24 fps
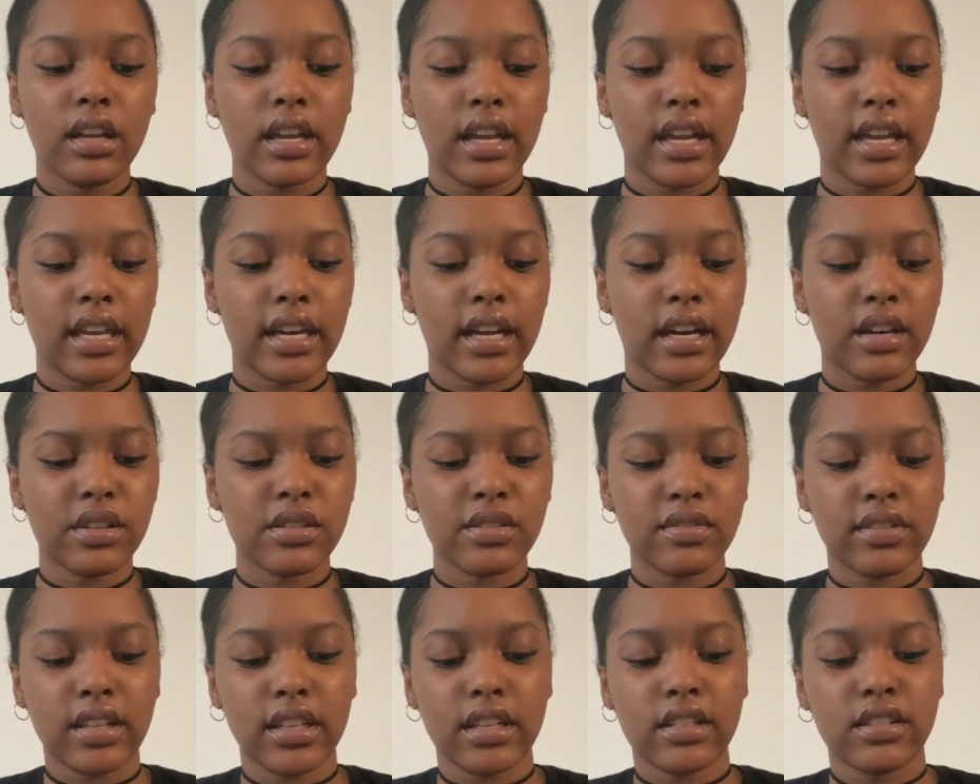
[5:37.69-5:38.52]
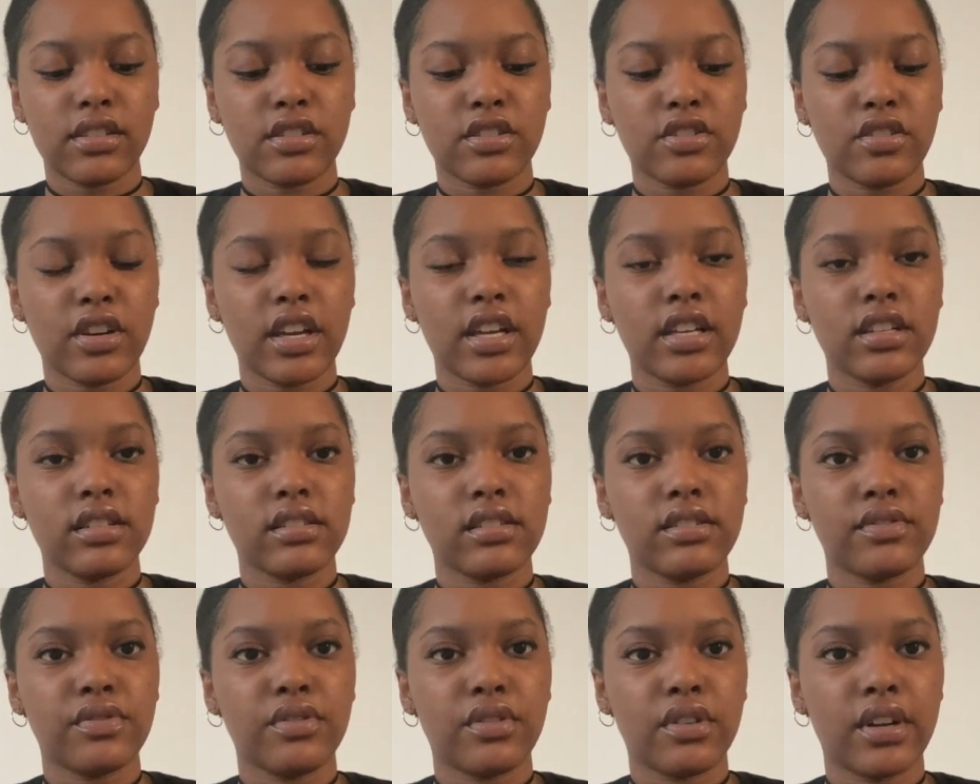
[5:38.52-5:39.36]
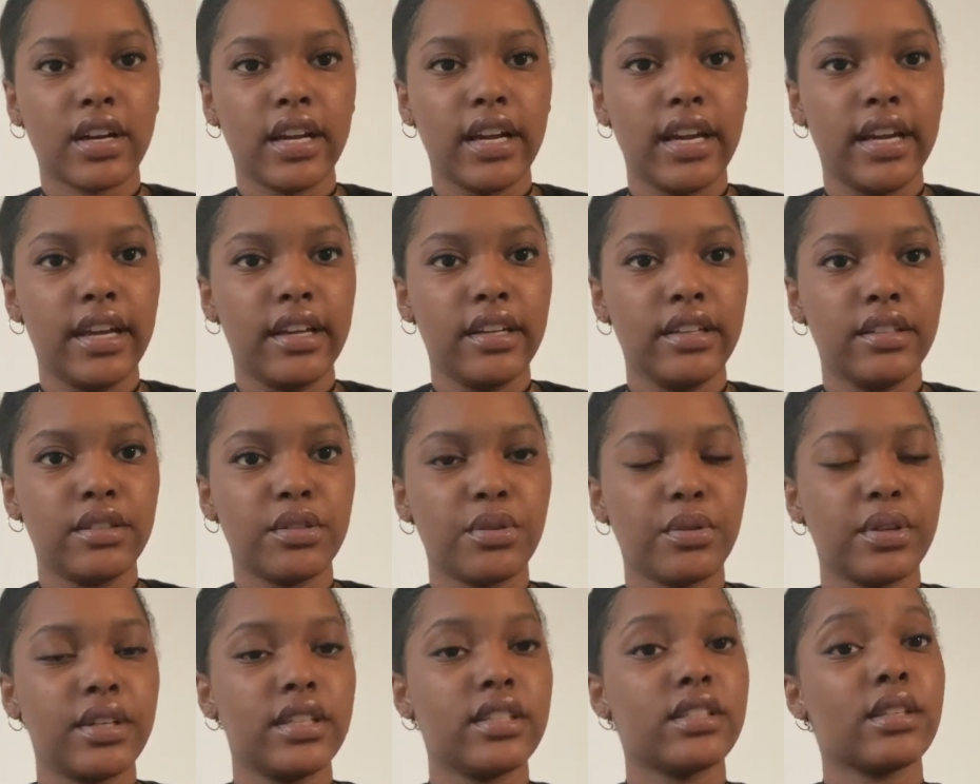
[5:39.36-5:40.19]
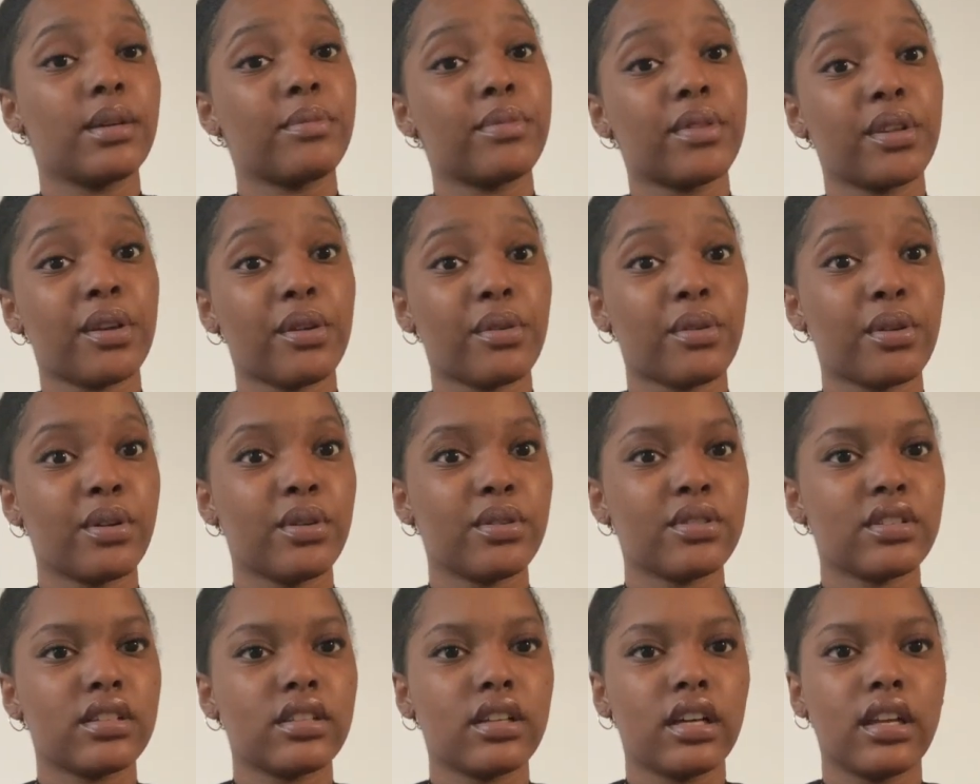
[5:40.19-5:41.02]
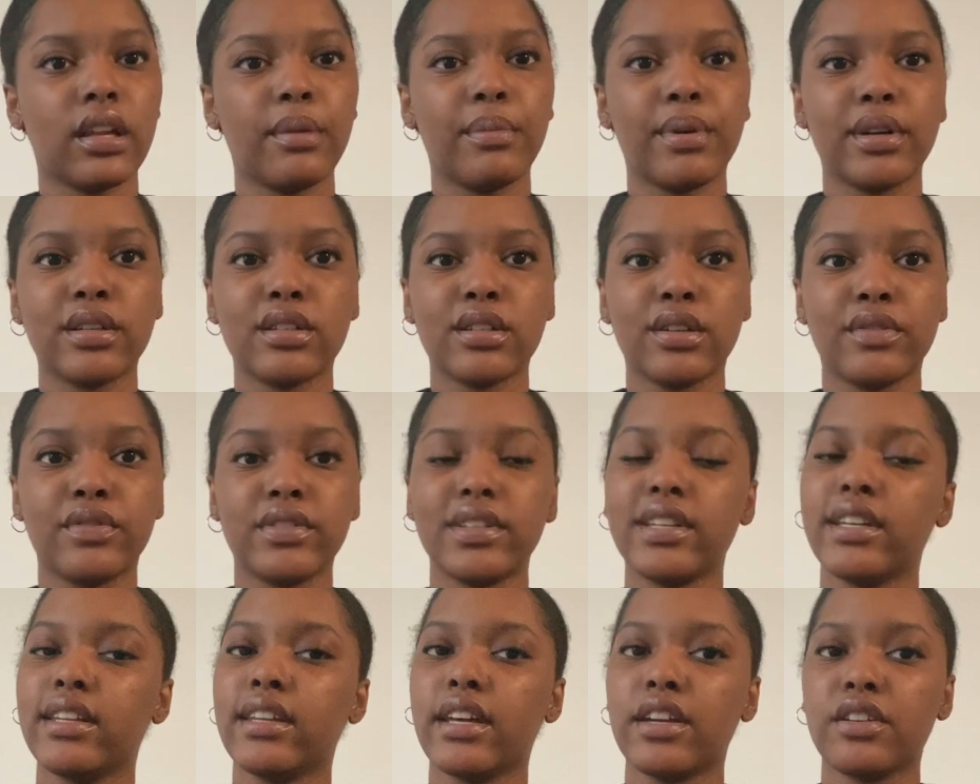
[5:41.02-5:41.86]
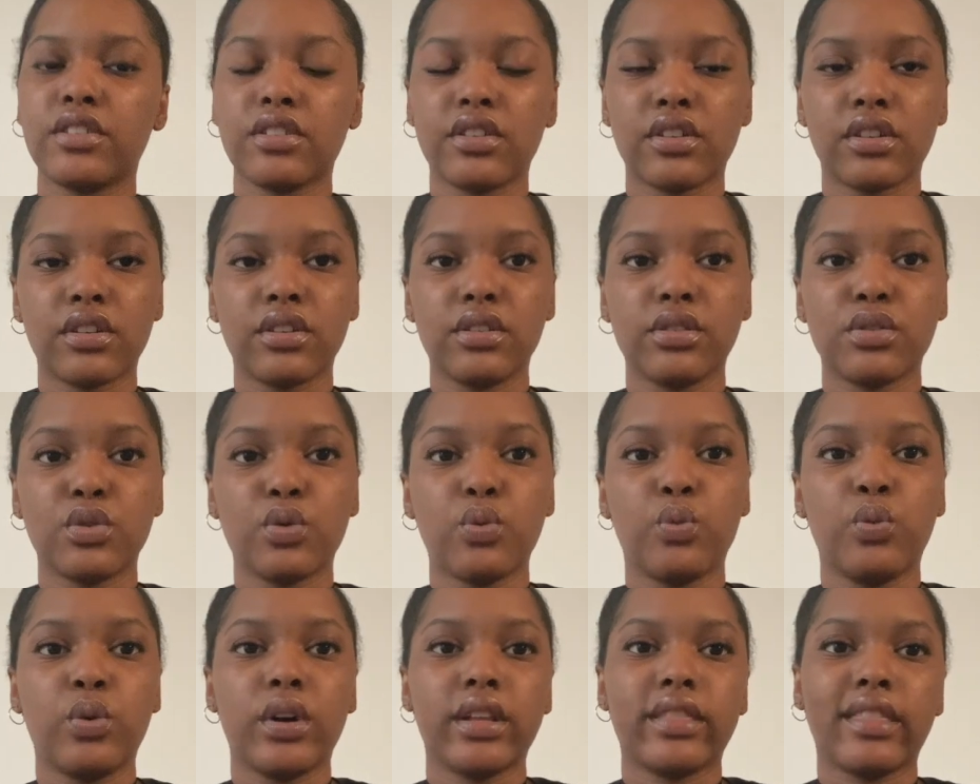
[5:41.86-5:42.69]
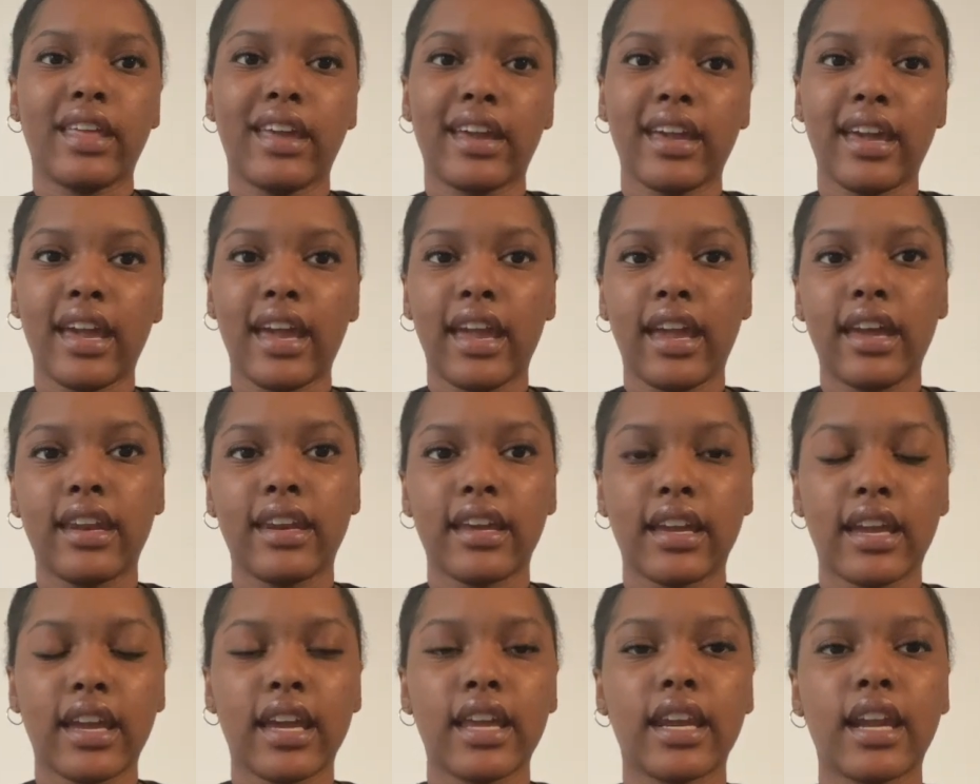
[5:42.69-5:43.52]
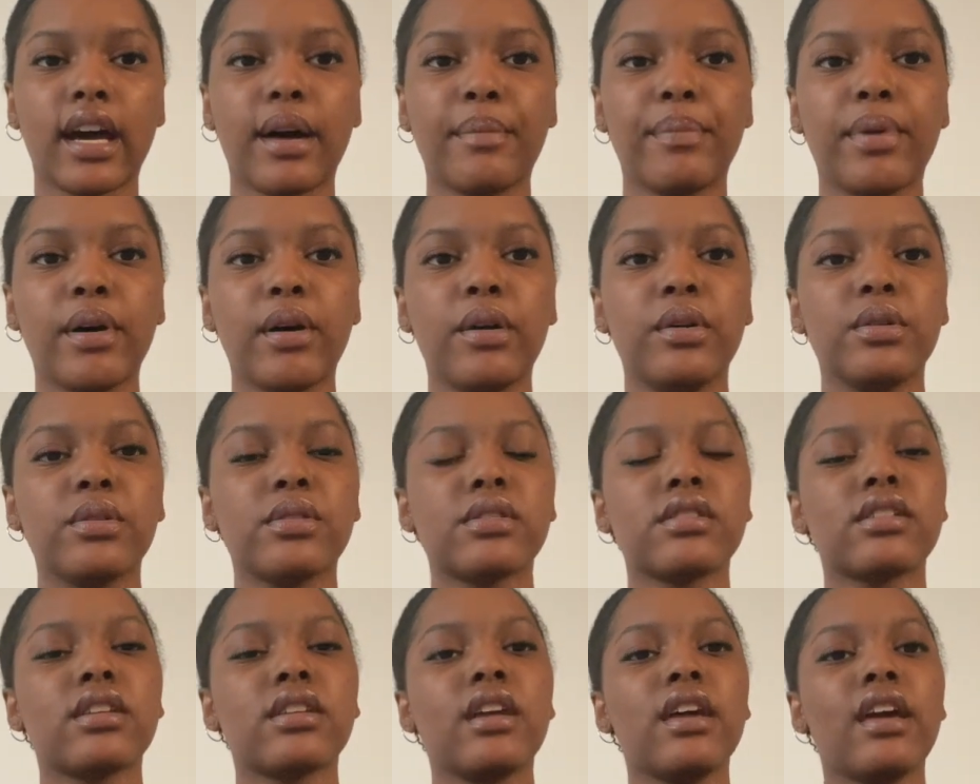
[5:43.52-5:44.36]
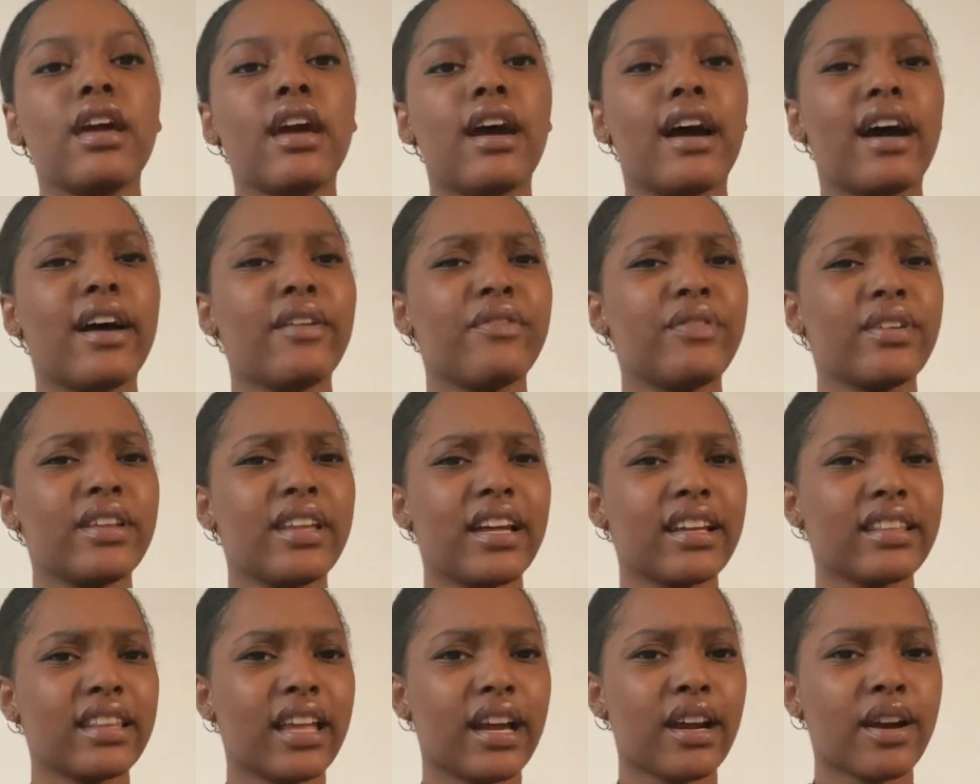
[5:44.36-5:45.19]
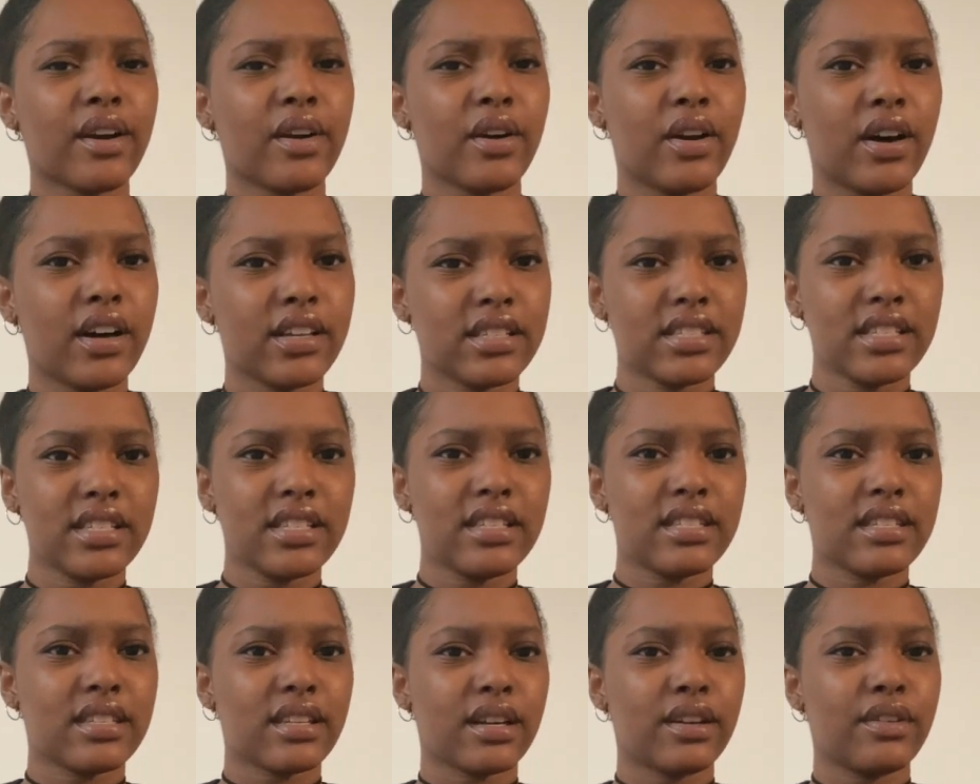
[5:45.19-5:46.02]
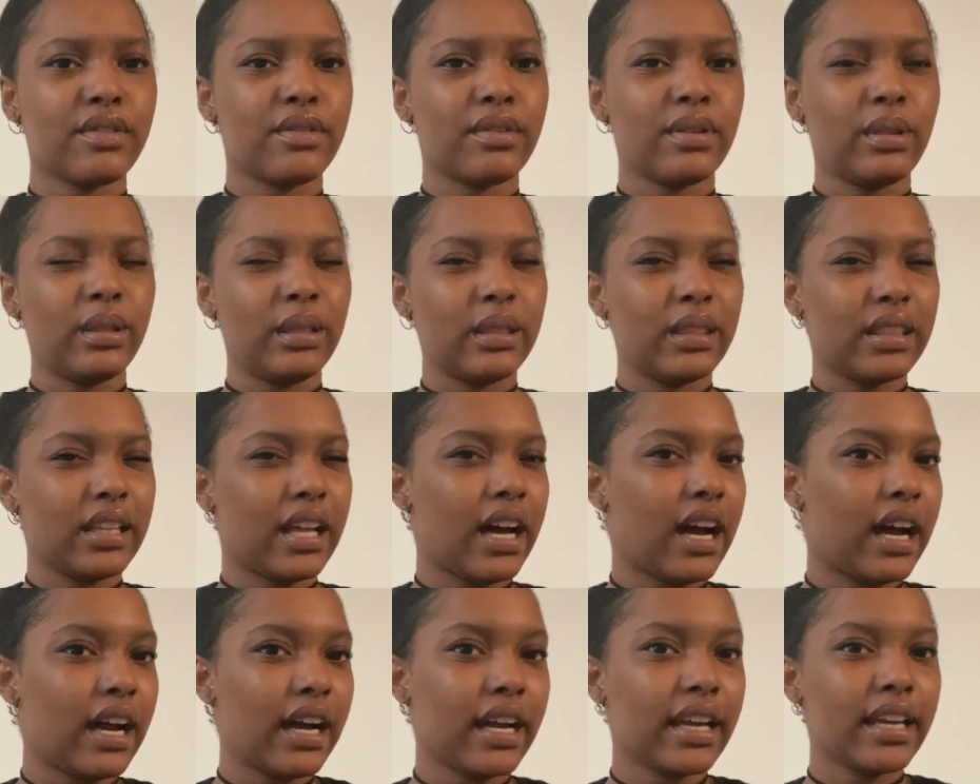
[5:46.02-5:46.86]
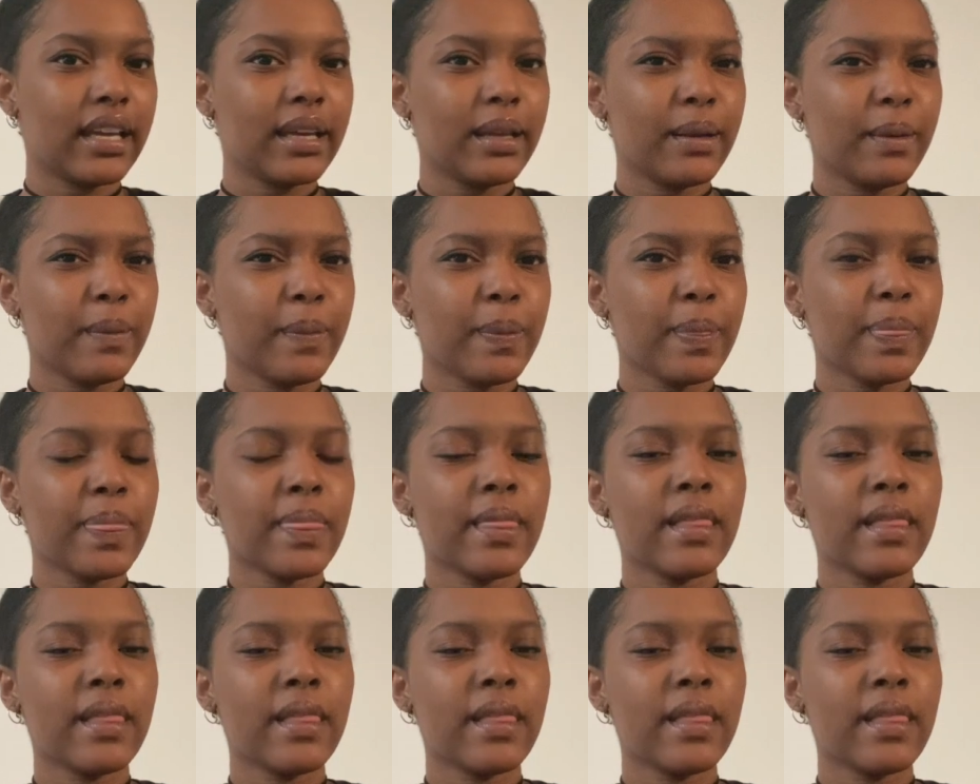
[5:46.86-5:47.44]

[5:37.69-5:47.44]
And I also think it's strange for a 20-something-year-old to tell a bunch of teenage girls what they can and cannot post. I feel like that crosses a line.